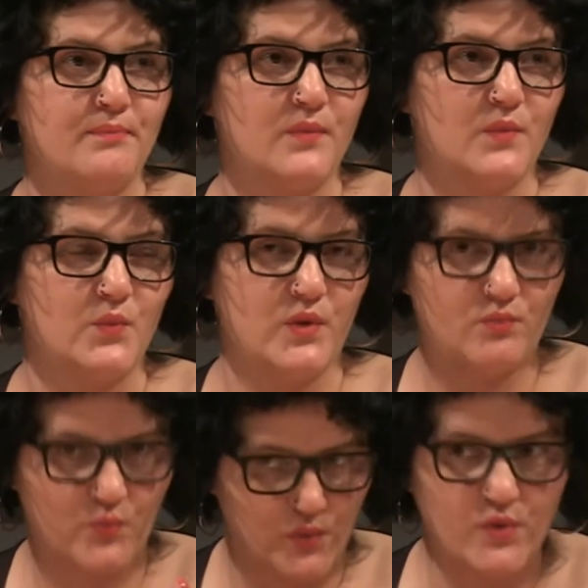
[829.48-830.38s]

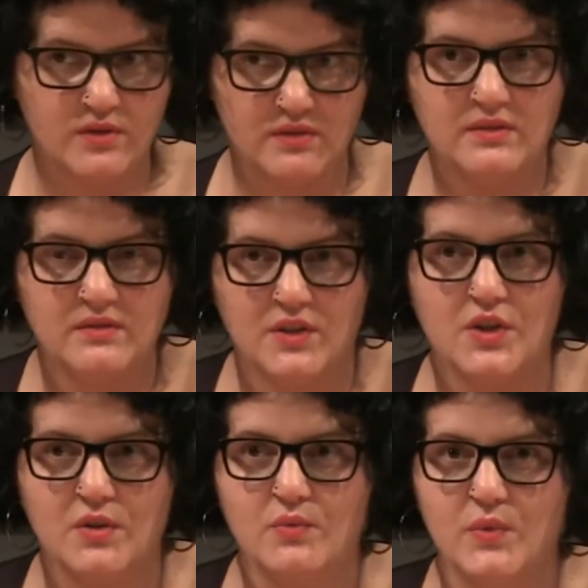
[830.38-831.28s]
we weren't, you
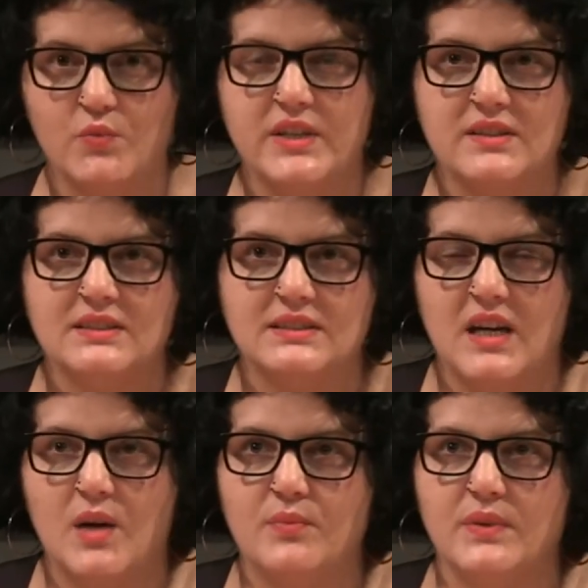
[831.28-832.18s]
know, we didn't
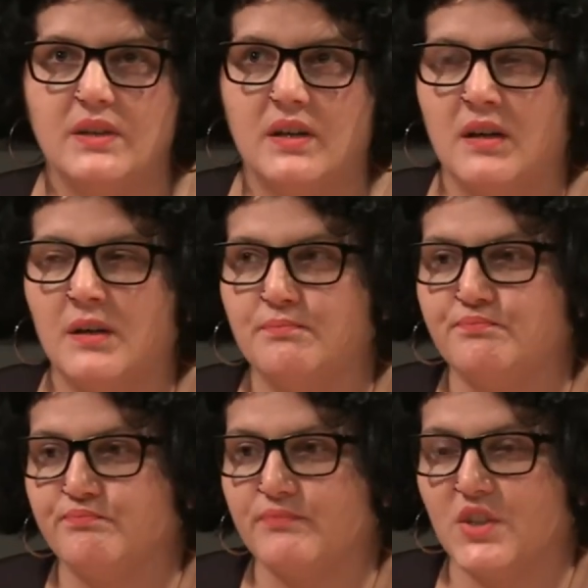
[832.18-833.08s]
stop
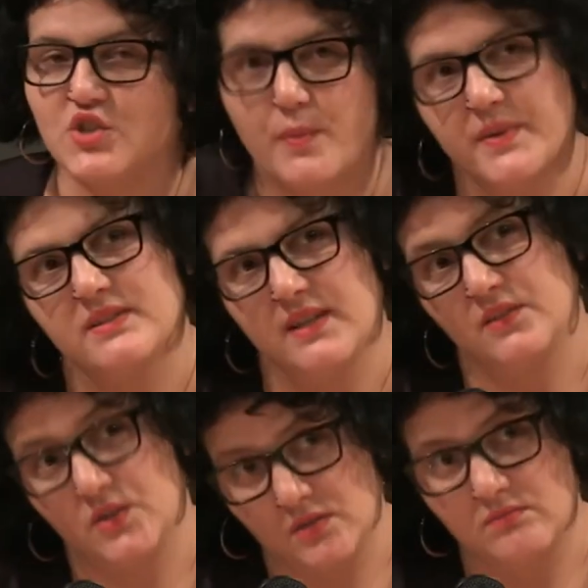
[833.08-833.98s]
the shopping
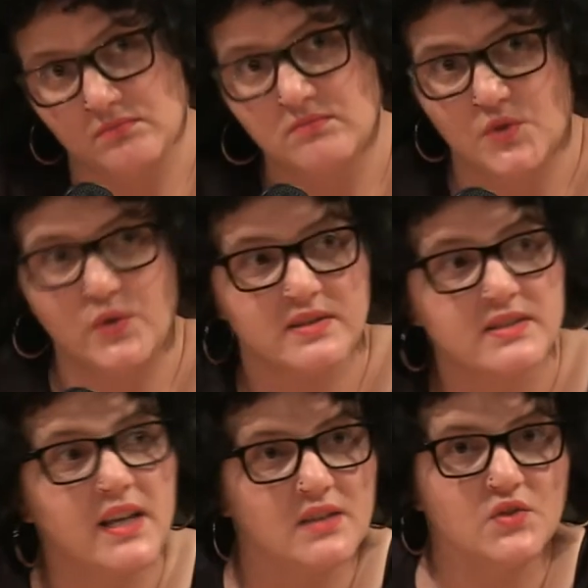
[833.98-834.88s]
center. You can
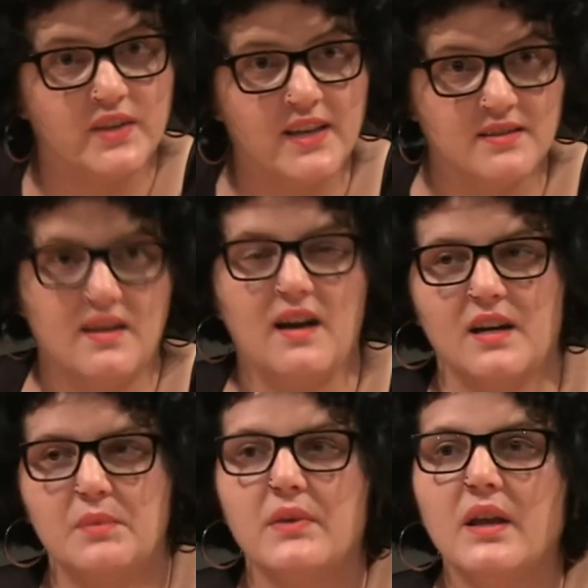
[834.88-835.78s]
see it today in
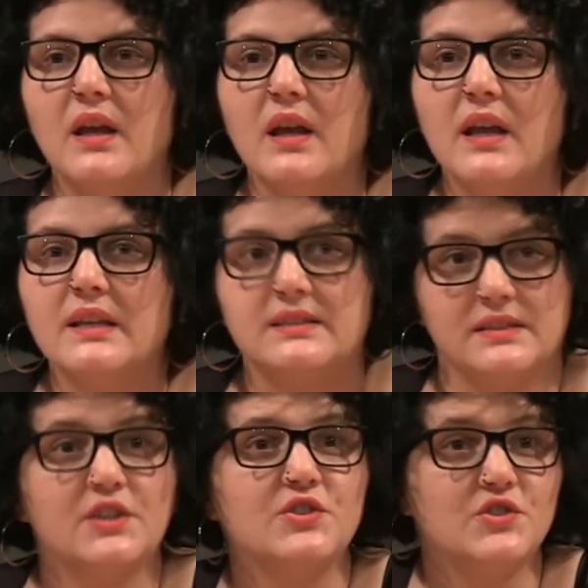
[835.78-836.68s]
Zagreb.
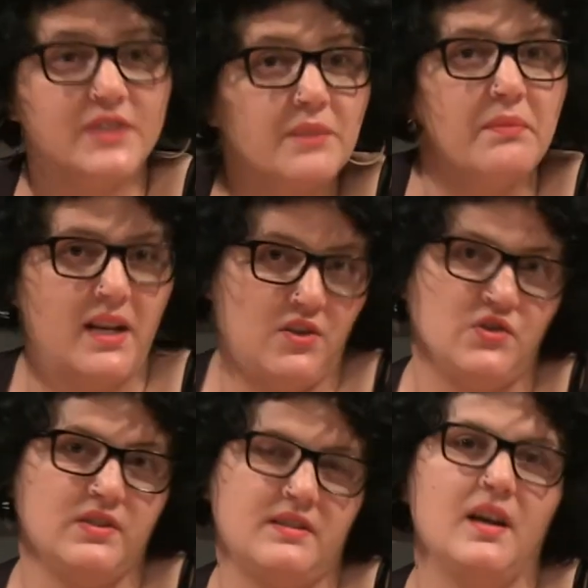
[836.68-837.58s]
Srđ did manage
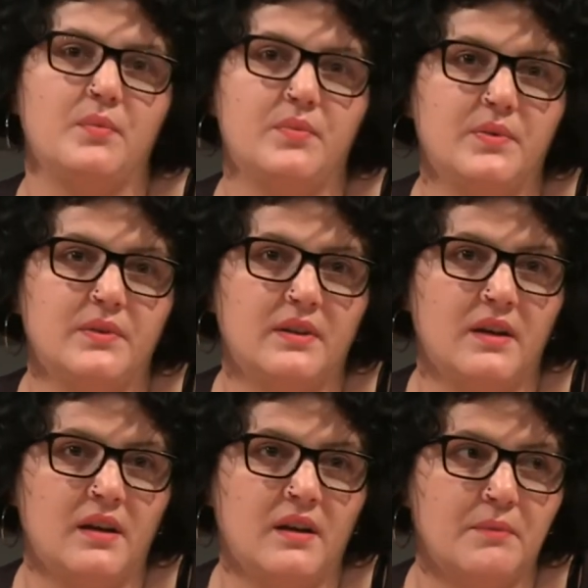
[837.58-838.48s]
to stop.
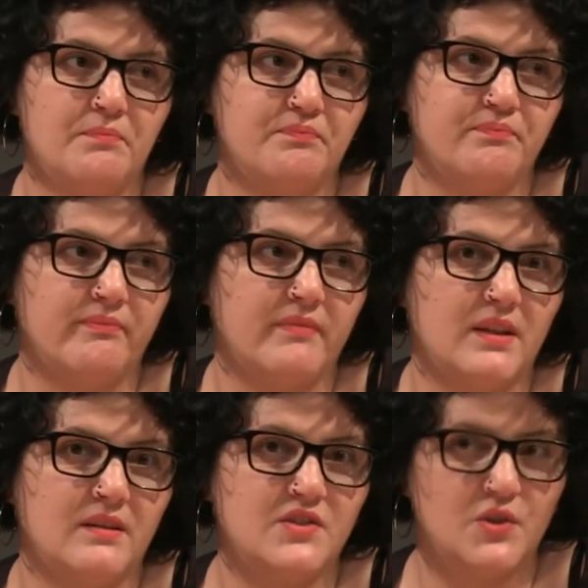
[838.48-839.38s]

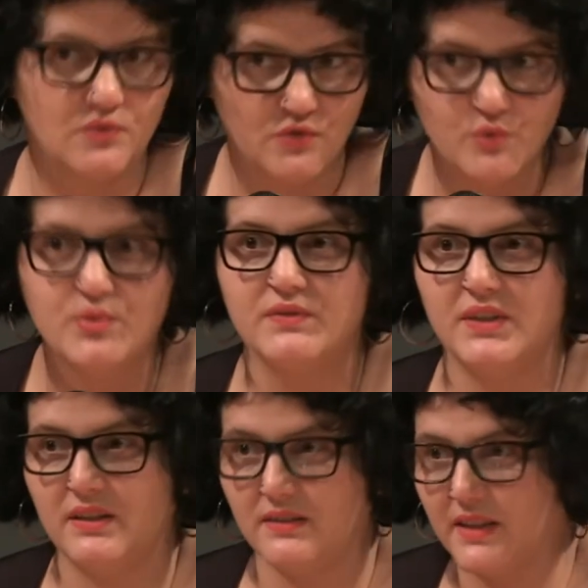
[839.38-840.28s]
So
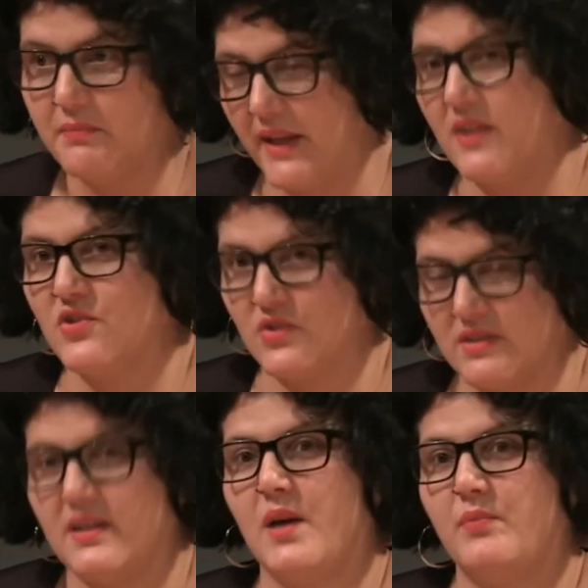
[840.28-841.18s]
Dubrovnik did manage to
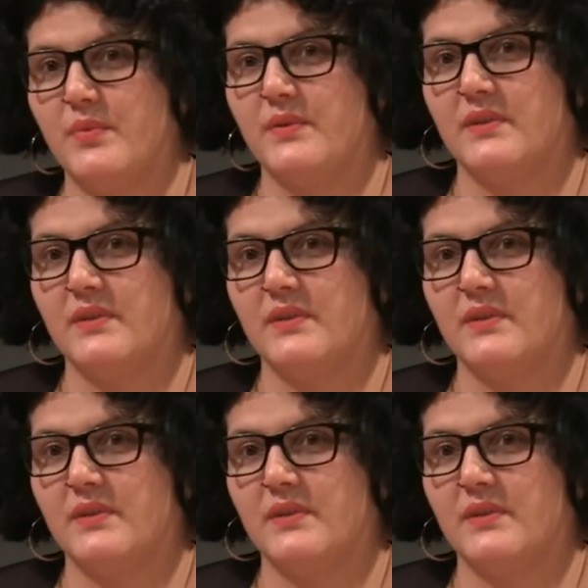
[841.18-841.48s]
stop